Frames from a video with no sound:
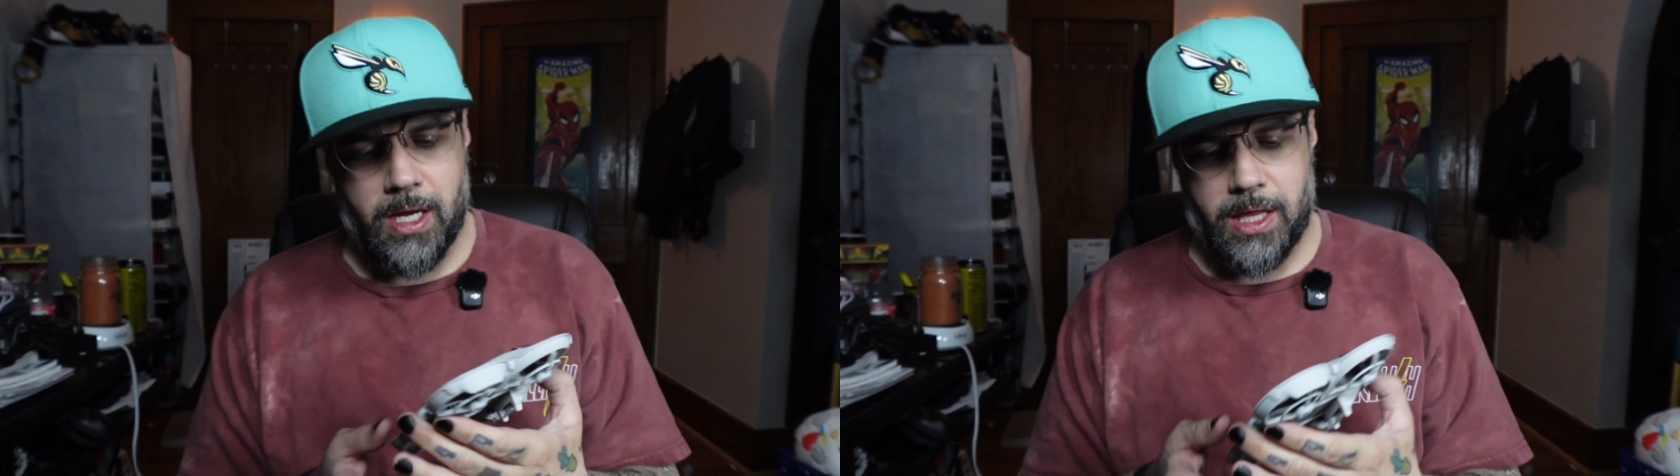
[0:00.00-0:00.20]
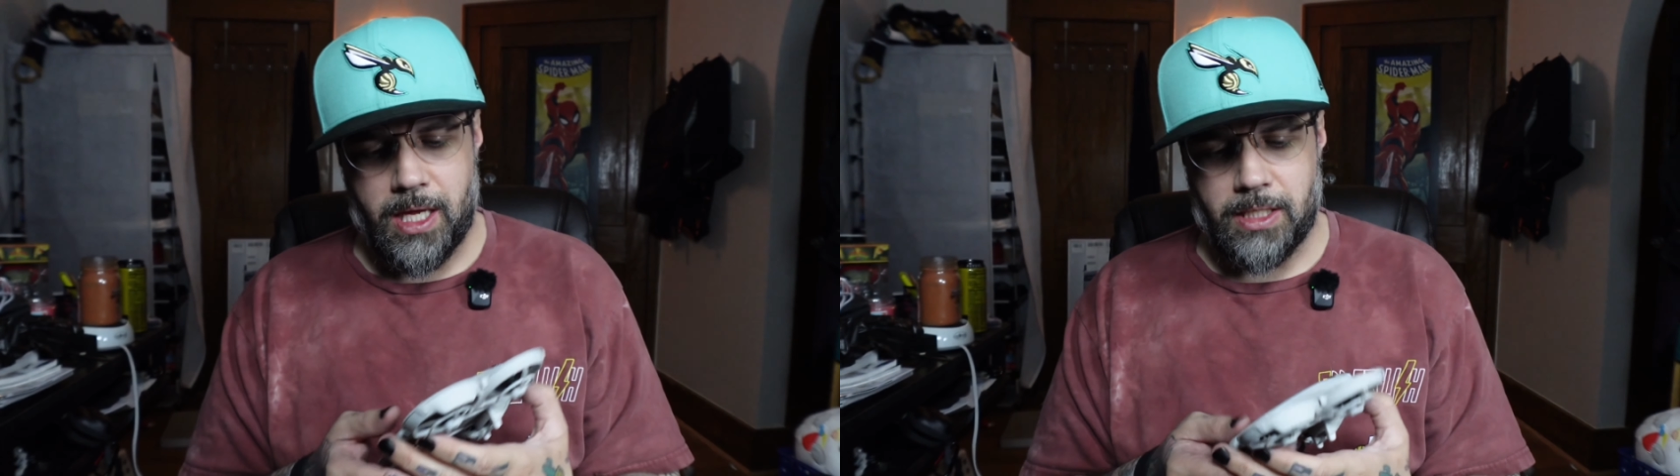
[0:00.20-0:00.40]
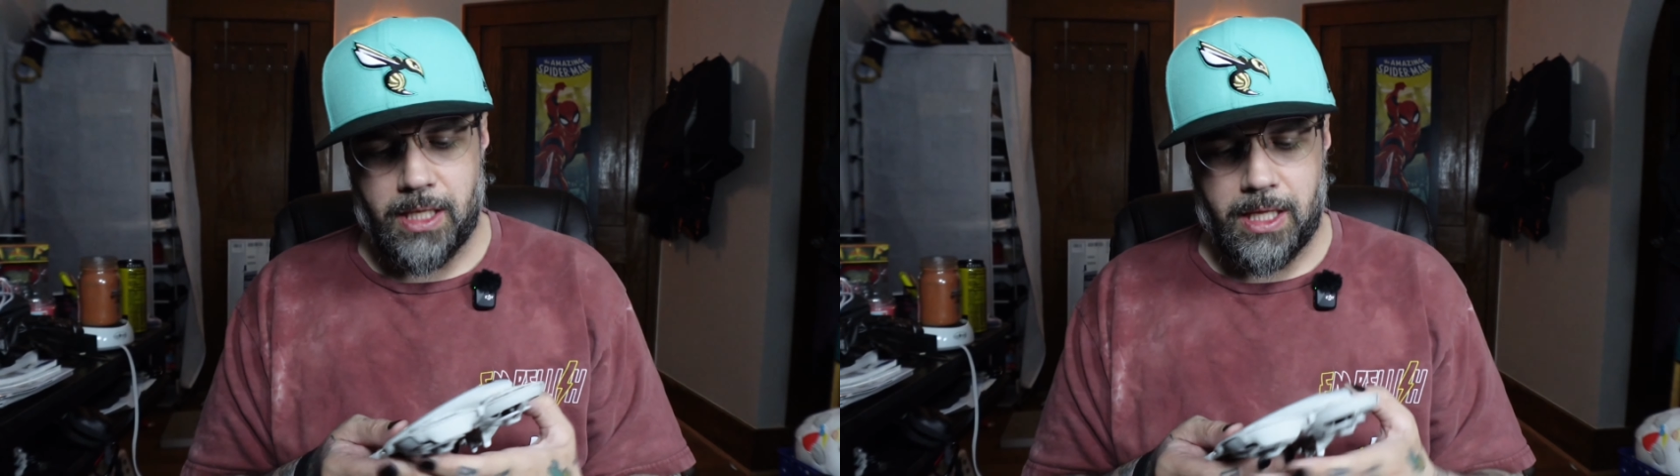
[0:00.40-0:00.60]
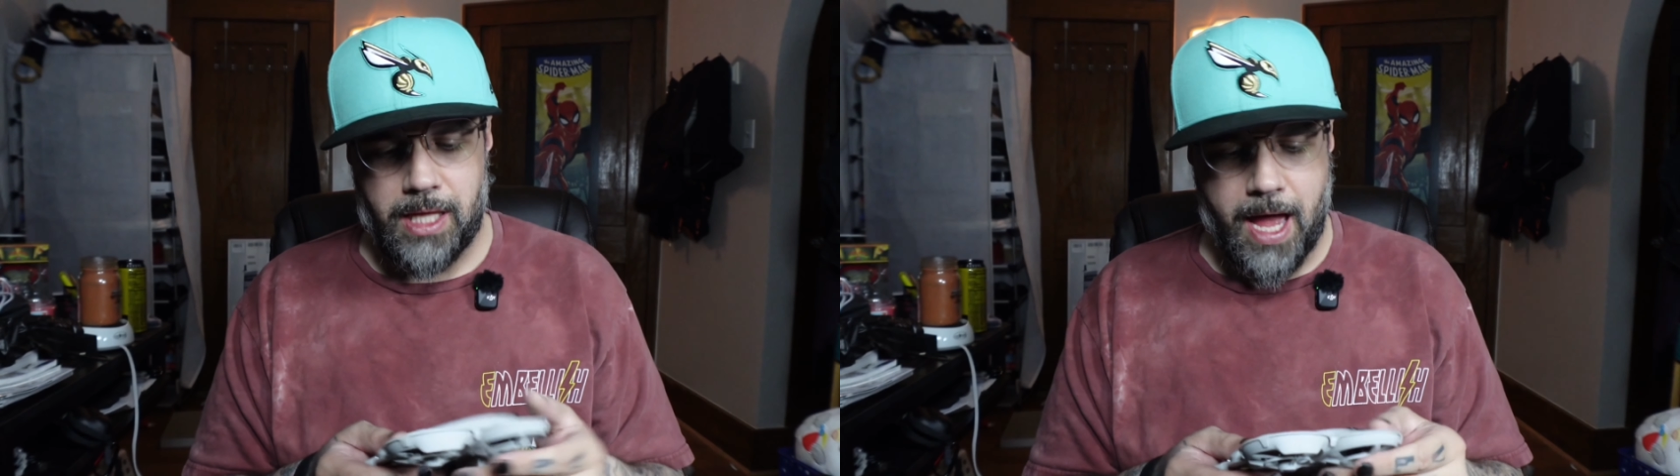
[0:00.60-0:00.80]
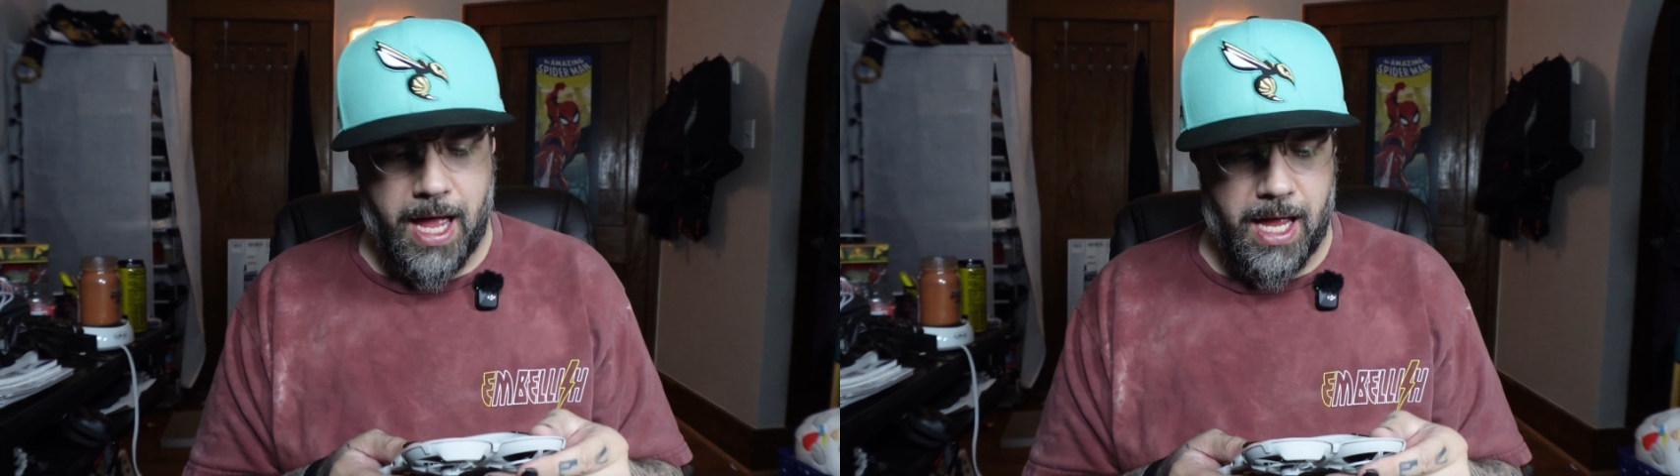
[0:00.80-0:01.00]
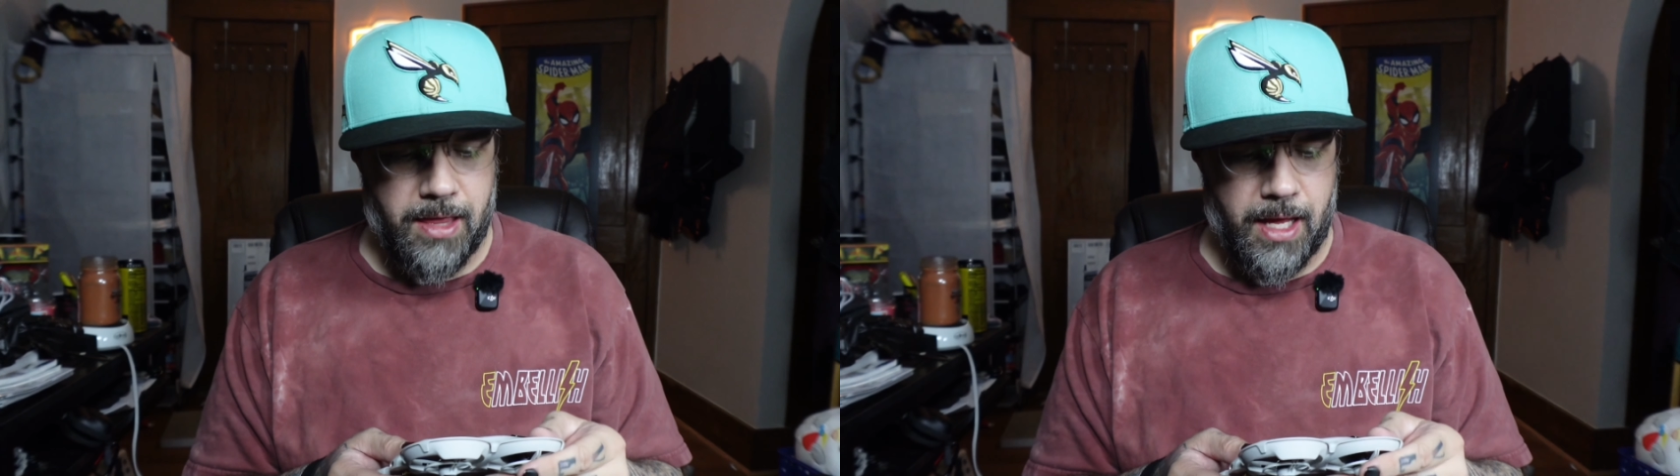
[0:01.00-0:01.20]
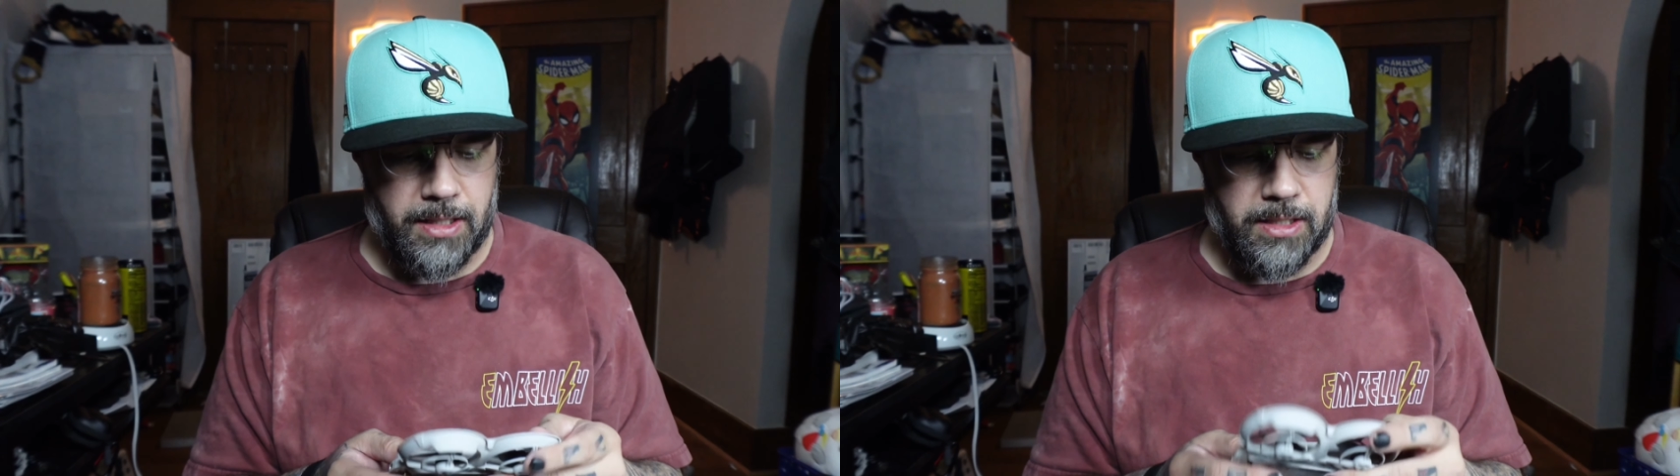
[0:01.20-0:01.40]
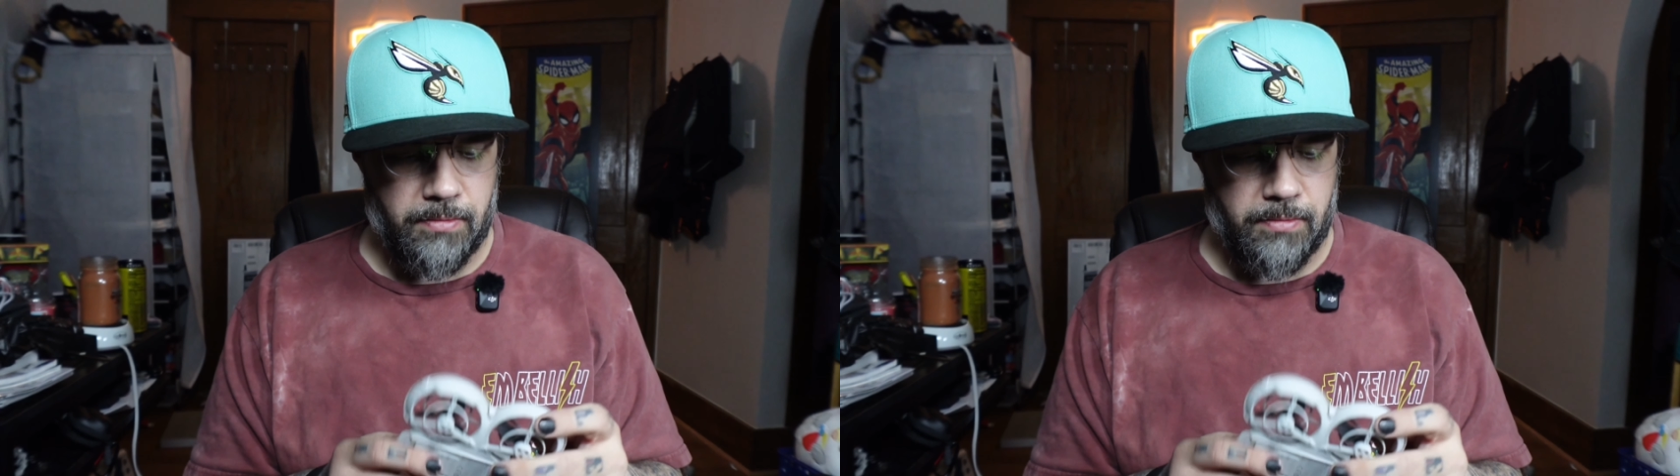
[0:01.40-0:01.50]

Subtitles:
things like that. And that's